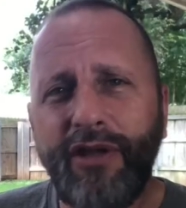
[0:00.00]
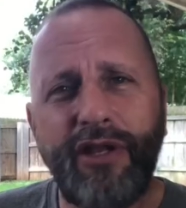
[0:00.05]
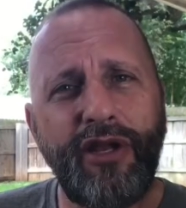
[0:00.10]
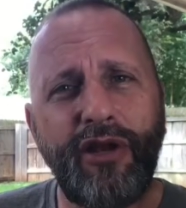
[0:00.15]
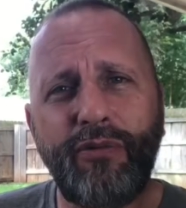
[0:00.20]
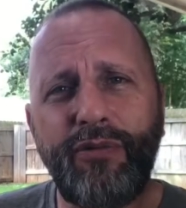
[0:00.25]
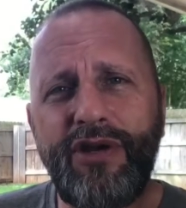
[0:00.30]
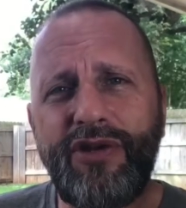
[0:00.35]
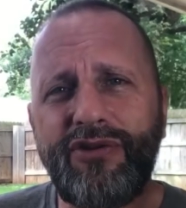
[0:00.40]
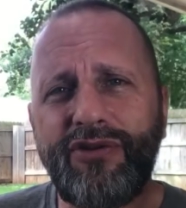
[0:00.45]

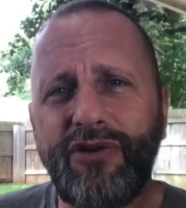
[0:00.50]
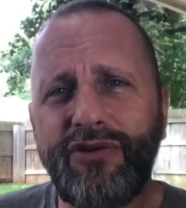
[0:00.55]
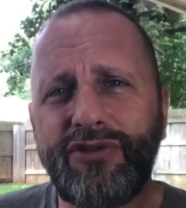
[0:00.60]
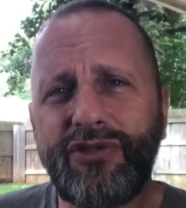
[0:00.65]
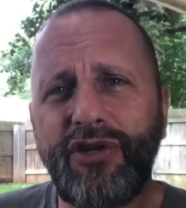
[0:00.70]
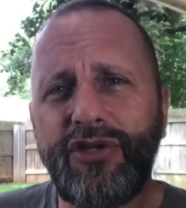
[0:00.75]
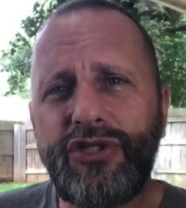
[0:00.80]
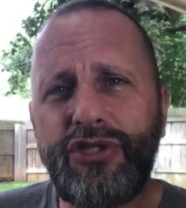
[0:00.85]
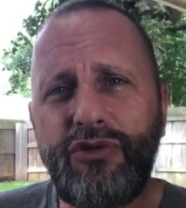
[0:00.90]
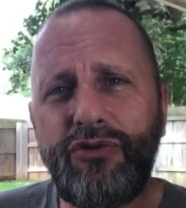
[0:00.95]
Little research
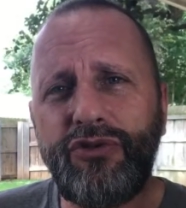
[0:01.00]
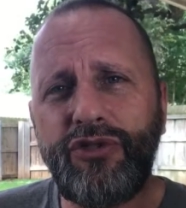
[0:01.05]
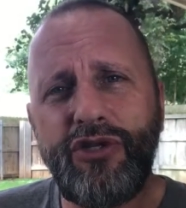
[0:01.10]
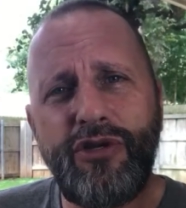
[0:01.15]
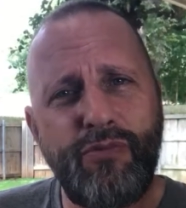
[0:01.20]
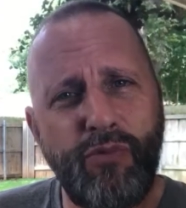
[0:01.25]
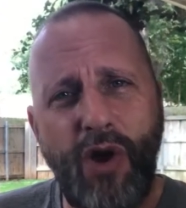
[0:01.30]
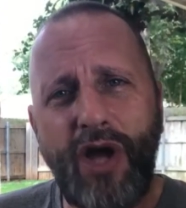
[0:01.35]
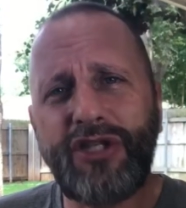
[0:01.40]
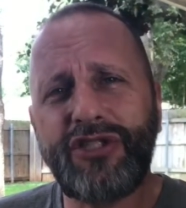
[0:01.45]
on
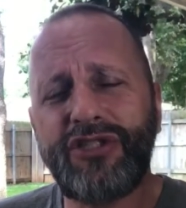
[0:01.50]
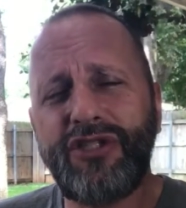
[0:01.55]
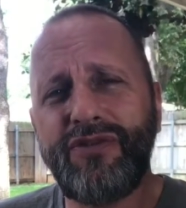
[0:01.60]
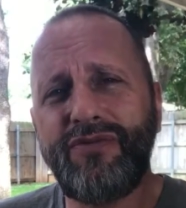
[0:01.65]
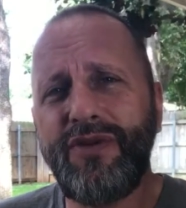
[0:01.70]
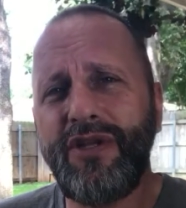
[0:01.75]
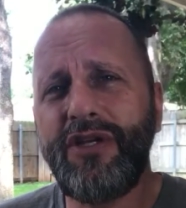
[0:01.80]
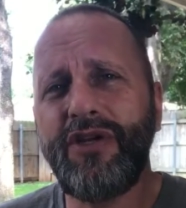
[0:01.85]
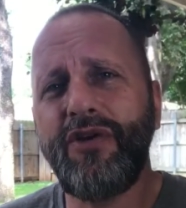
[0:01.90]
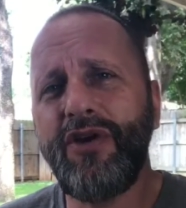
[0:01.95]
YouTube. Watching this
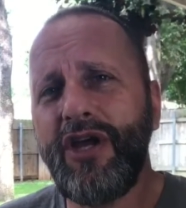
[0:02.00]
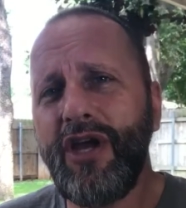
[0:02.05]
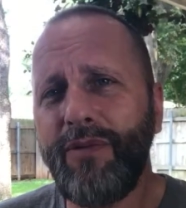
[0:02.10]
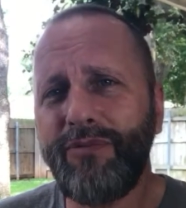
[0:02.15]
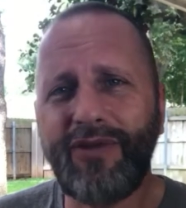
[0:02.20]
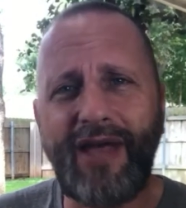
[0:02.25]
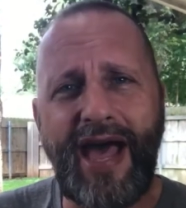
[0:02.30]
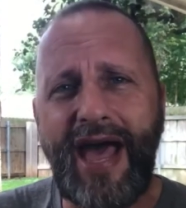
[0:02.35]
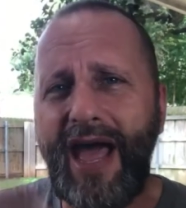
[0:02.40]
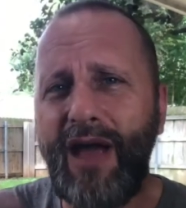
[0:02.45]
video
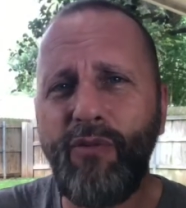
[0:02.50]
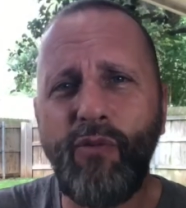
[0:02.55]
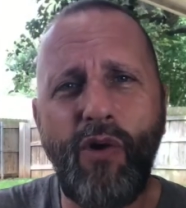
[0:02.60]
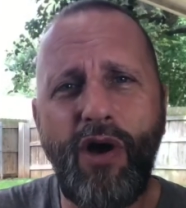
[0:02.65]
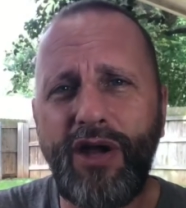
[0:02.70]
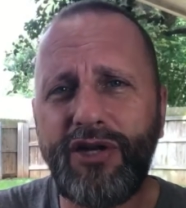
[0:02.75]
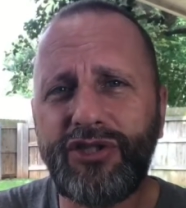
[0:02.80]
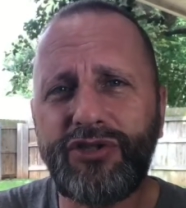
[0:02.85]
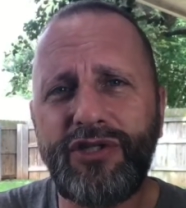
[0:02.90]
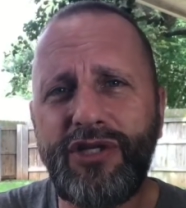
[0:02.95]
helps. I
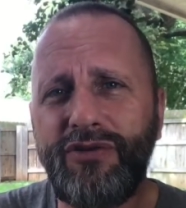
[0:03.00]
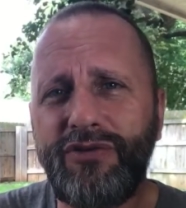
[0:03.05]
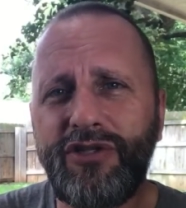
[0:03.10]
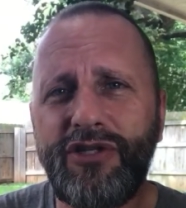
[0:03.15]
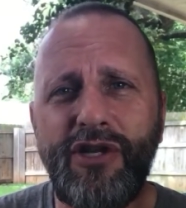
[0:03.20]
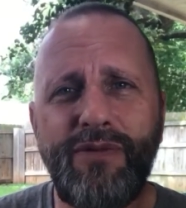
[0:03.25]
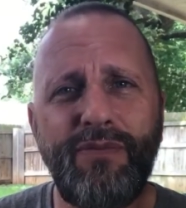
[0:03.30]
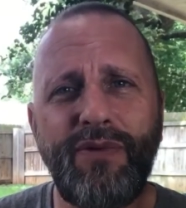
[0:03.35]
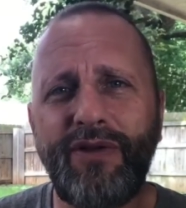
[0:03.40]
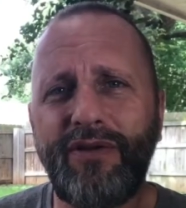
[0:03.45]
watched
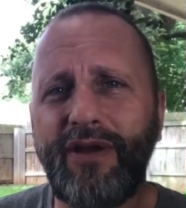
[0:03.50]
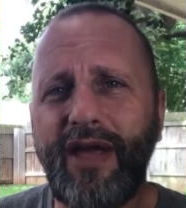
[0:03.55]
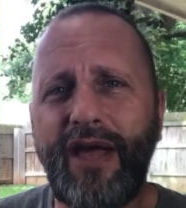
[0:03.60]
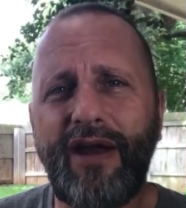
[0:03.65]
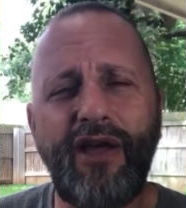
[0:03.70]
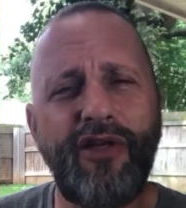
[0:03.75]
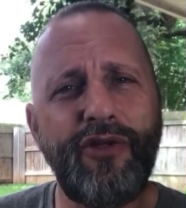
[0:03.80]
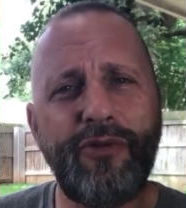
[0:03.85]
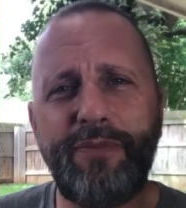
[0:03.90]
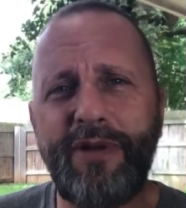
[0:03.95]
YouTube and
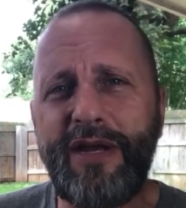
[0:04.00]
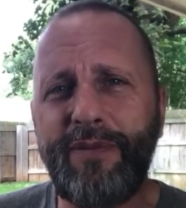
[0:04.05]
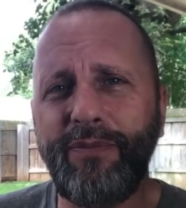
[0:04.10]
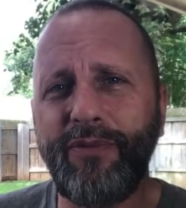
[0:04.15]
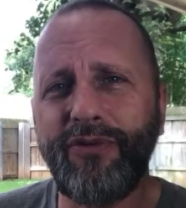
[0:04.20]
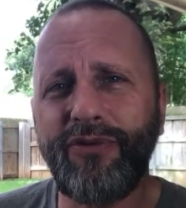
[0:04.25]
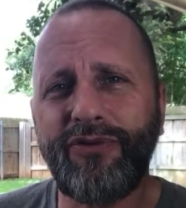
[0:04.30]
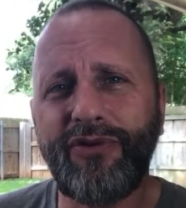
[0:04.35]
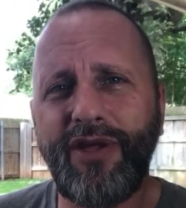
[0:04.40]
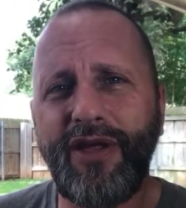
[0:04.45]
got other
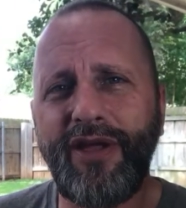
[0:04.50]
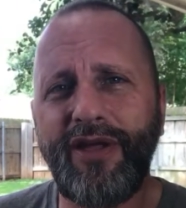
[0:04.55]
people's